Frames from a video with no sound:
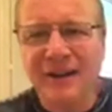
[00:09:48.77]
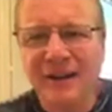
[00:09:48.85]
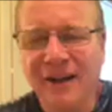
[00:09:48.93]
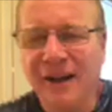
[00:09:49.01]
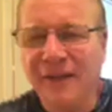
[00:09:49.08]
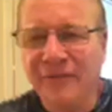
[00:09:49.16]

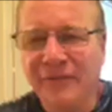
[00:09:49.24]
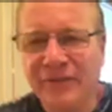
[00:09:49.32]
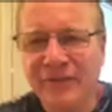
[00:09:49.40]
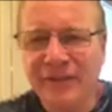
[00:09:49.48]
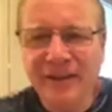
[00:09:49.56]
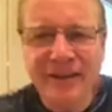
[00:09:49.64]

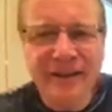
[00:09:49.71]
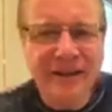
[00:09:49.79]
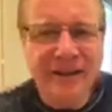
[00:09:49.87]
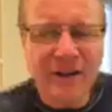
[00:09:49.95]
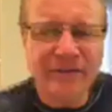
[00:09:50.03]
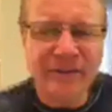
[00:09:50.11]
cuffs,
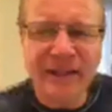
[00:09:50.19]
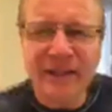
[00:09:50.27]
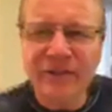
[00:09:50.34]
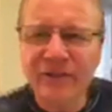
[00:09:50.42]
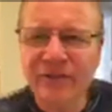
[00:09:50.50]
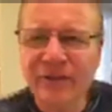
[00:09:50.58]

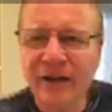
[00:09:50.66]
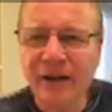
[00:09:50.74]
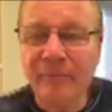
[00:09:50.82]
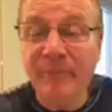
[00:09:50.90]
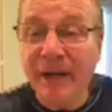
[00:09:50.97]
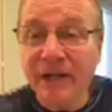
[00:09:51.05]
cufflinks,
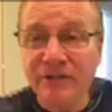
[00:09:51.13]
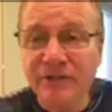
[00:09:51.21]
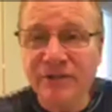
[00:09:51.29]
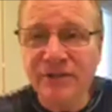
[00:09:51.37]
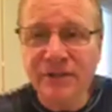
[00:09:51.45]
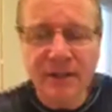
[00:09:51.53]

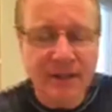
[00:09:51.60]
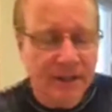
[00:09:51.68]
belts,